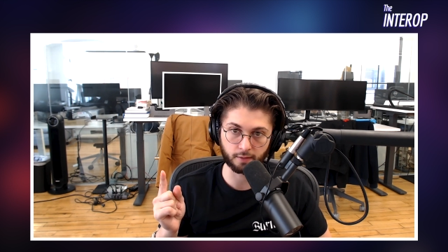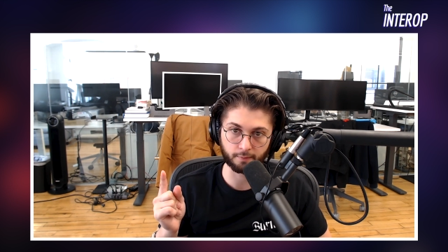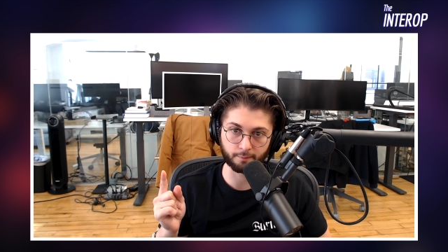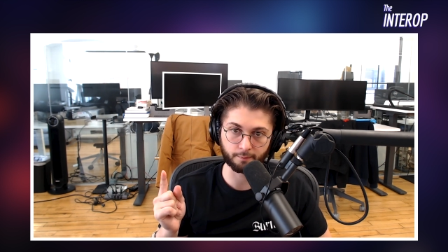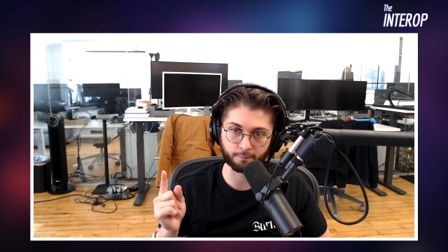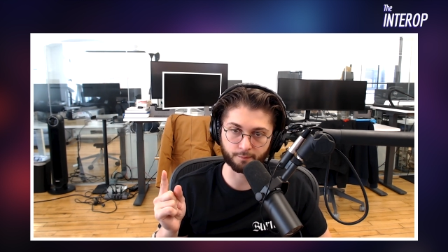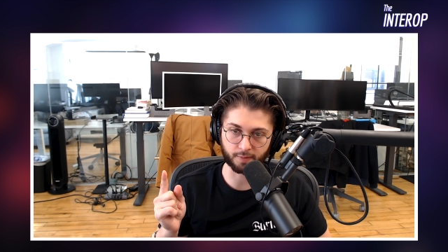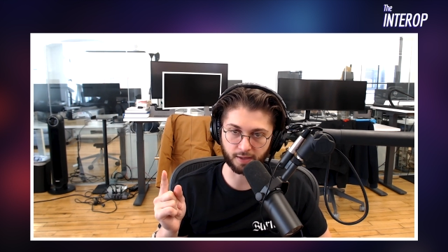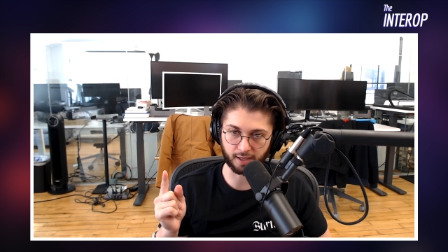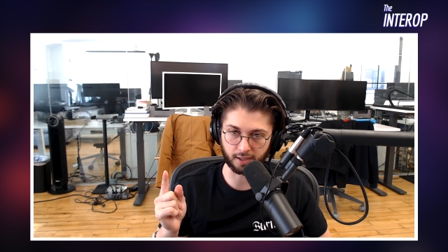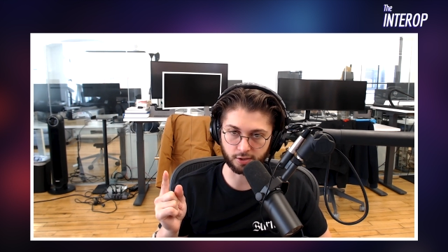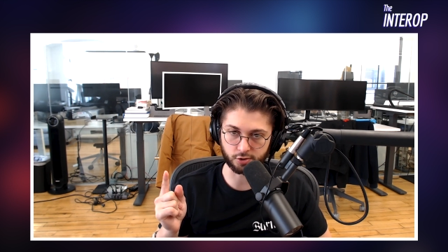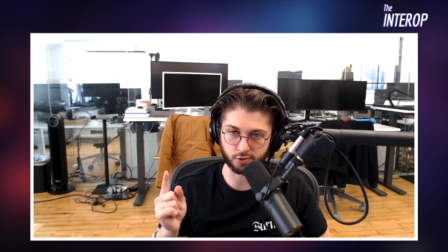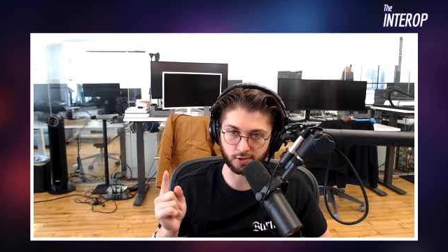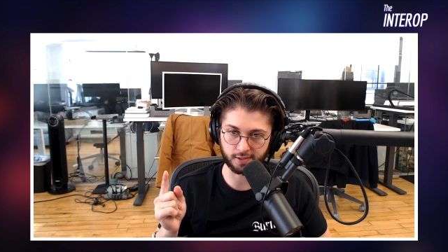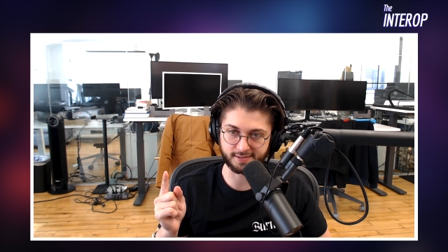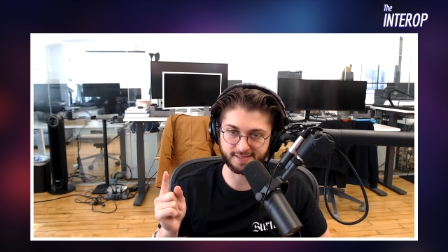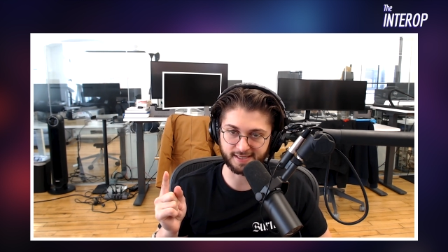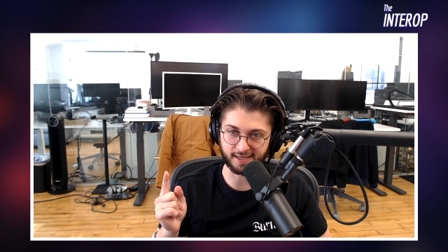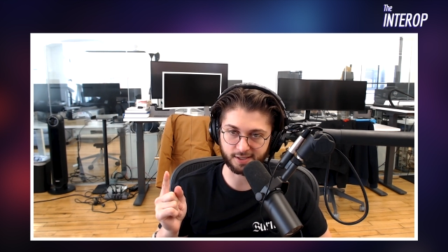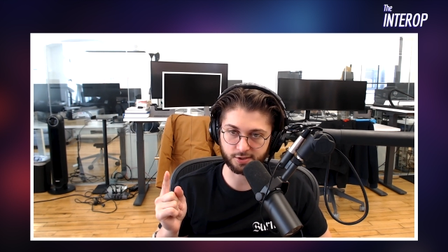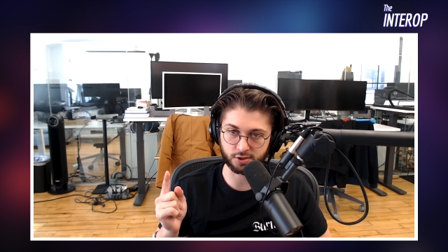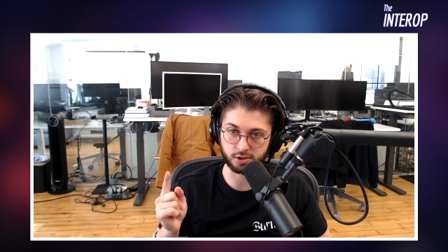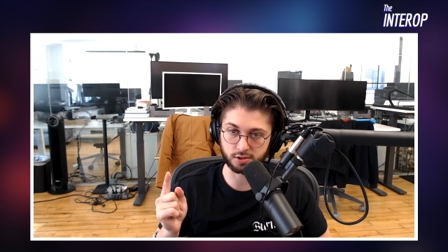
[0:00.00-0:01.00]
paid
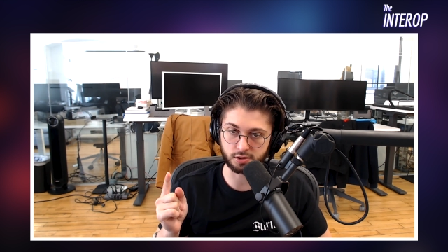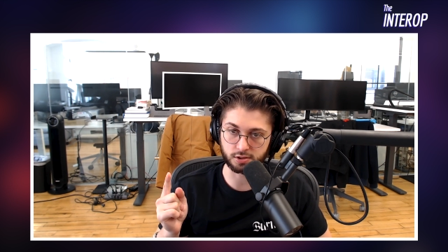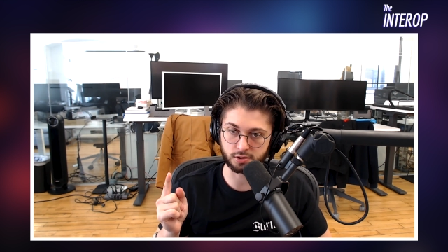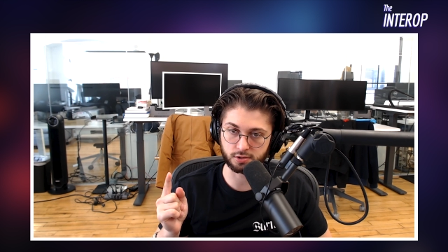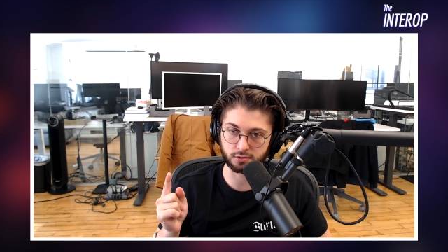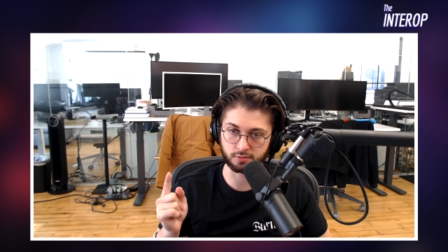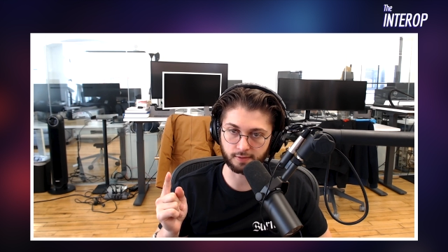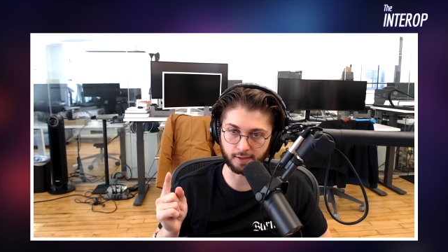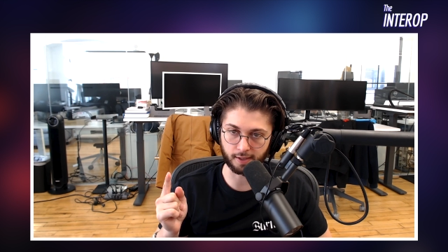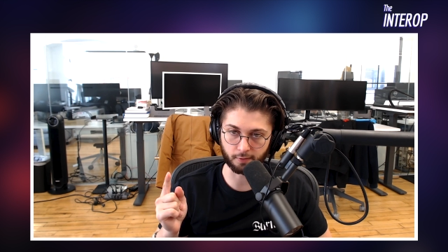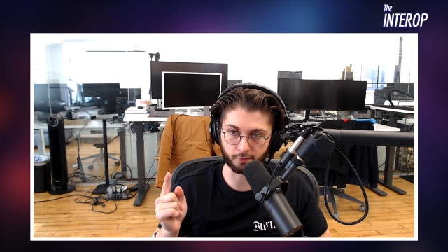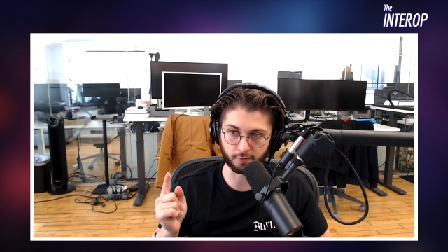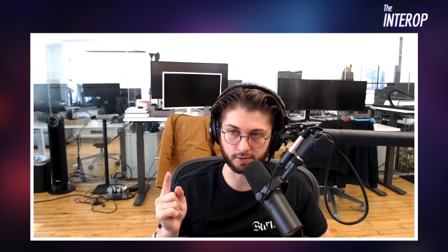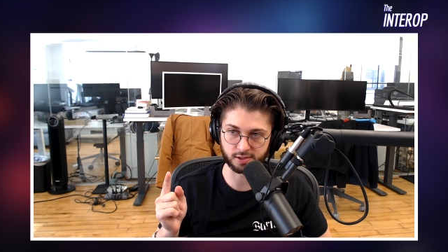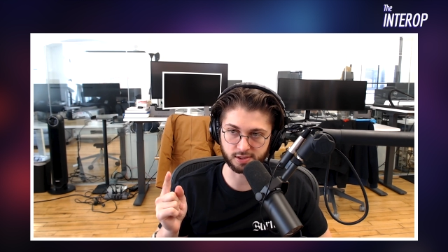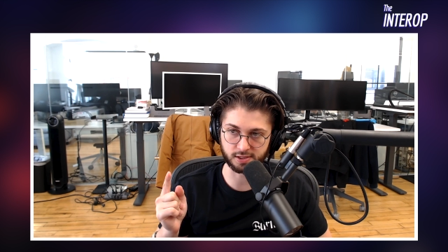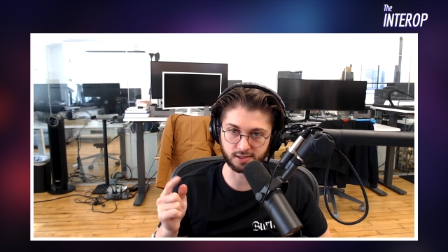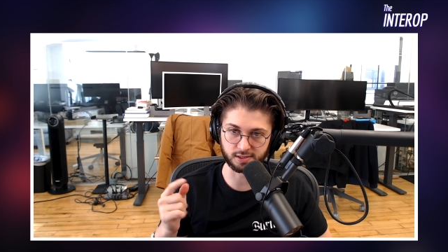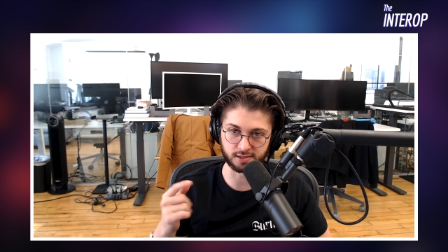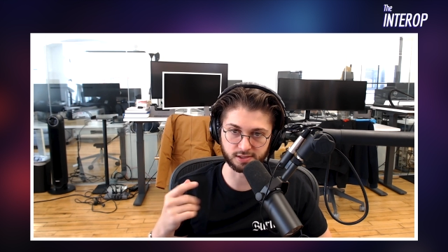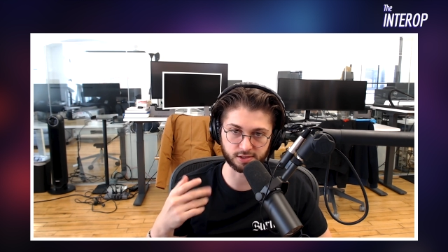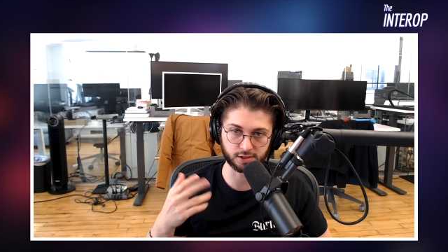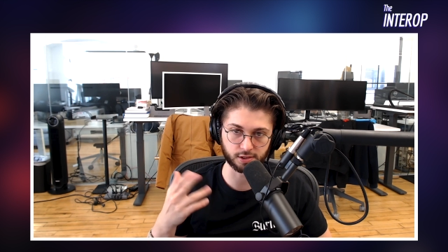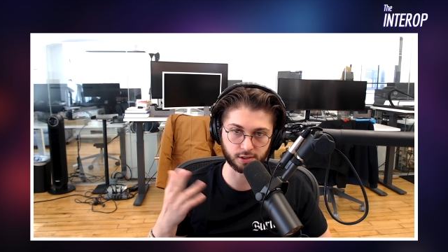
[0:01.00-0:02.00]
transactions, right? Which
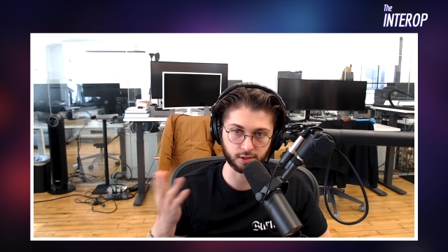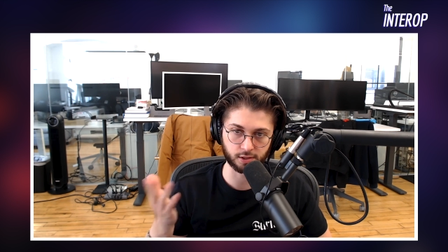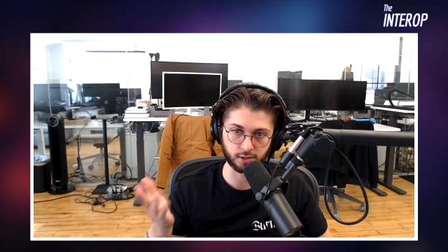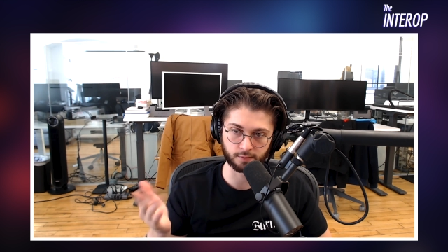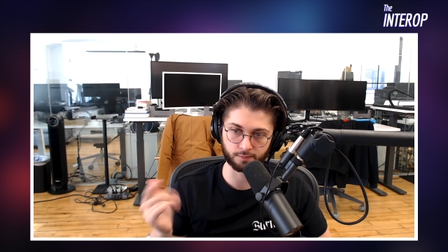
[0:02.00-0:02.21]
is